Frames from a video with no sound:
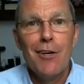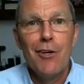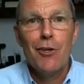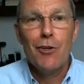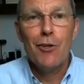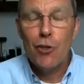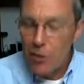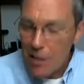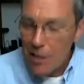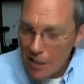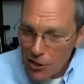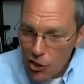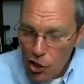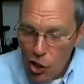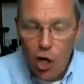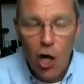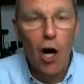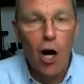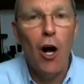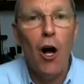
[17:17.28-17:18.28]
You need
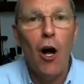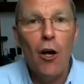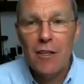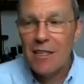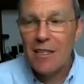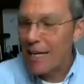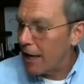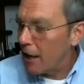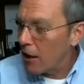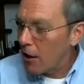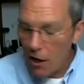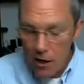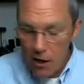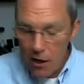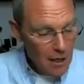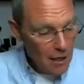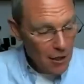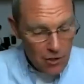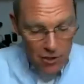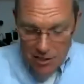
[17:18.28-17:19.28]
to
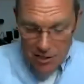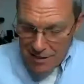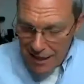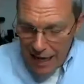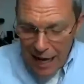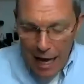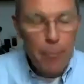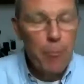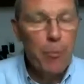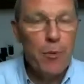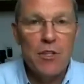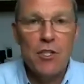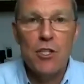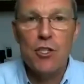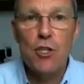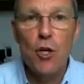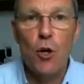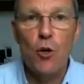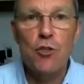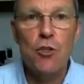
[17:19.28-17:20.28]
stop with the
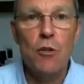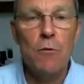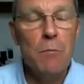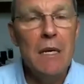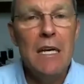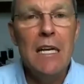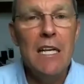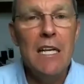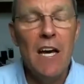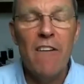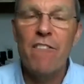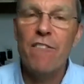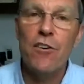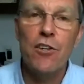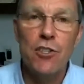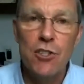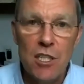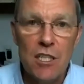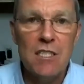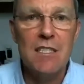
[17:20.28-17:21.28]
social media for
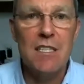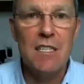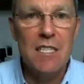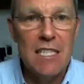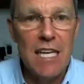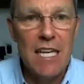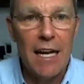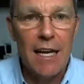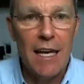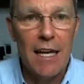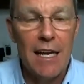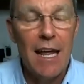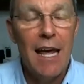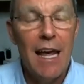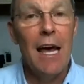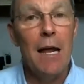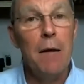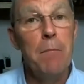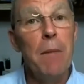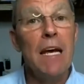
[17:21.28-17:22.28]
just a second
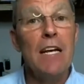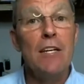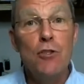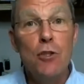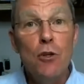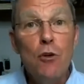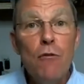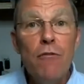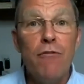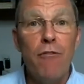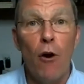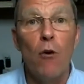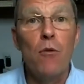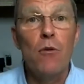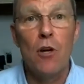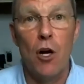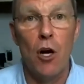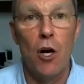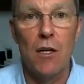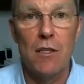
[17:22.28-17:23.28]
and make 2 phone
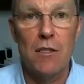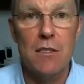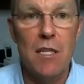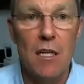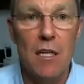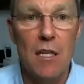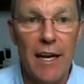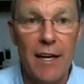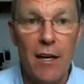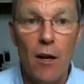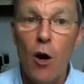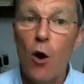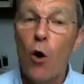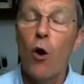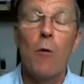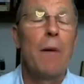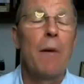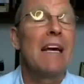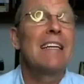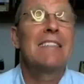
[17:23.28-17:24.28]
calls tonight or
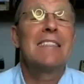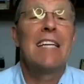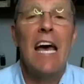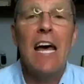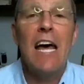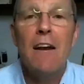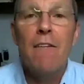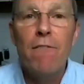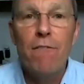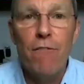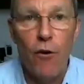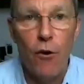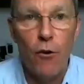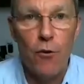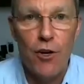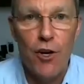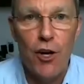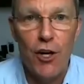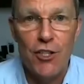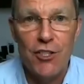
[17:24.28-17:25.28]
make 10 phone
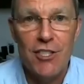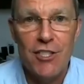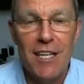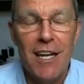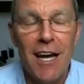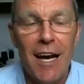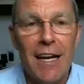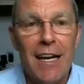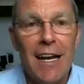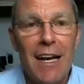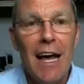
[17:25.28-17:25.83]
calls tonight.